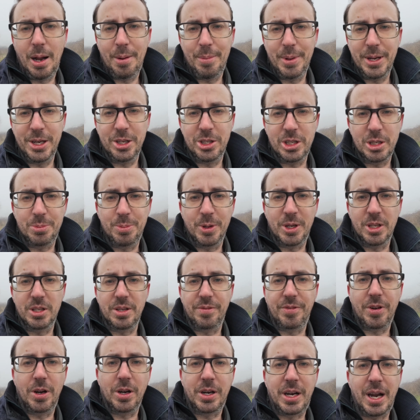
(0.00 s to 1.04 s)
I mean, just because
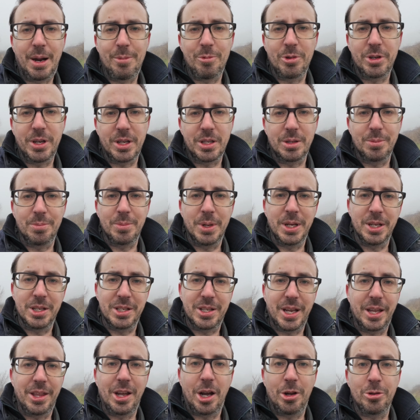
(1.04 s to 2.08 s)
I've got a camera doesn't mean to
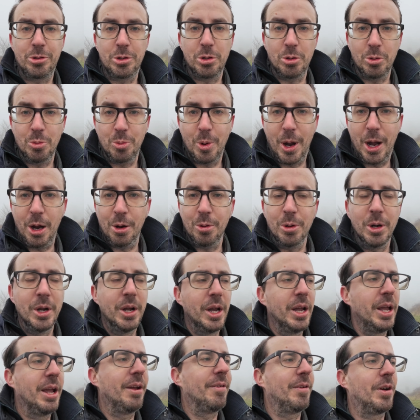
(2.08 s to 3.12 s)
say that I'd do well
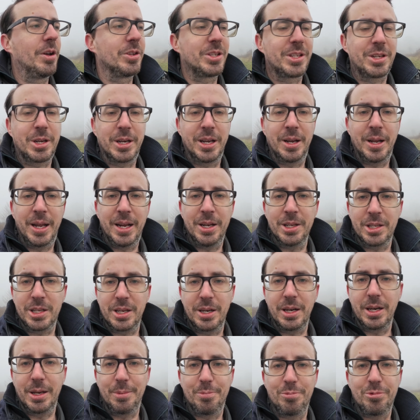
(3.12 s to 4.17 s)
if I was to
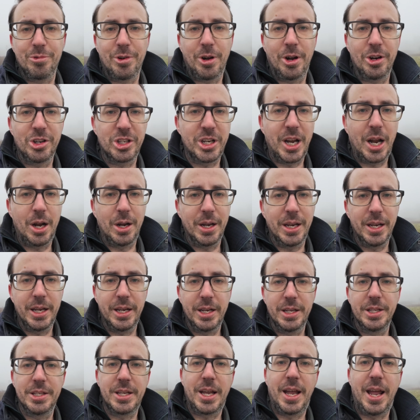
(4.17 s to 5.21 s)
instantly branch out
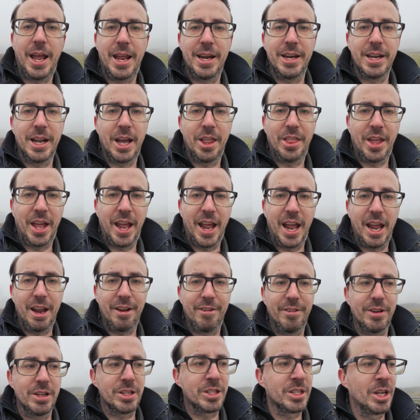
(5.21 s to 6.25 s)
into any other
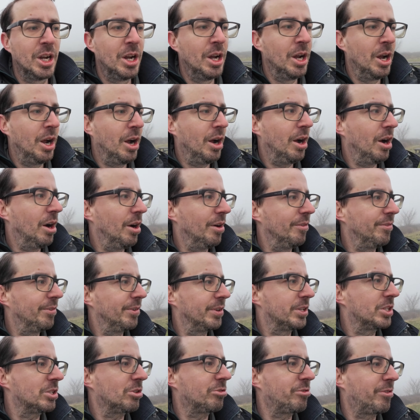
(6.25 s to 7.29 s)
areas of
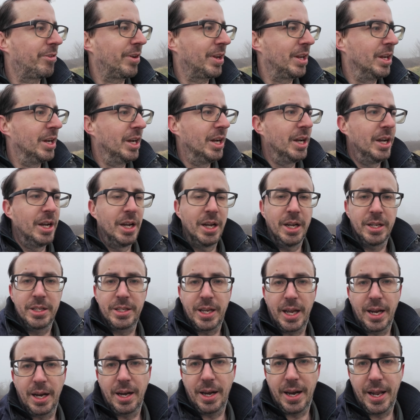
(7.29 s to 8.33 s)
photography.
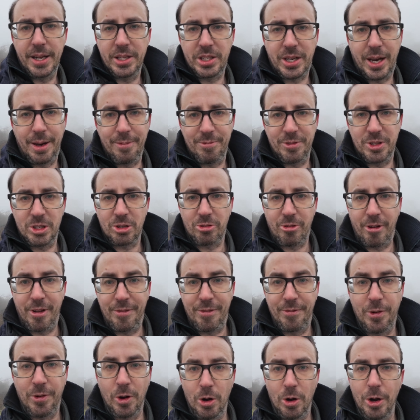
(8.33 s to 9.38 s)
Take landscape photography,
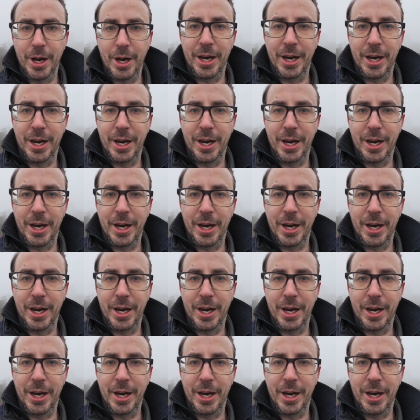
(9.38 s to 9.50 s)
for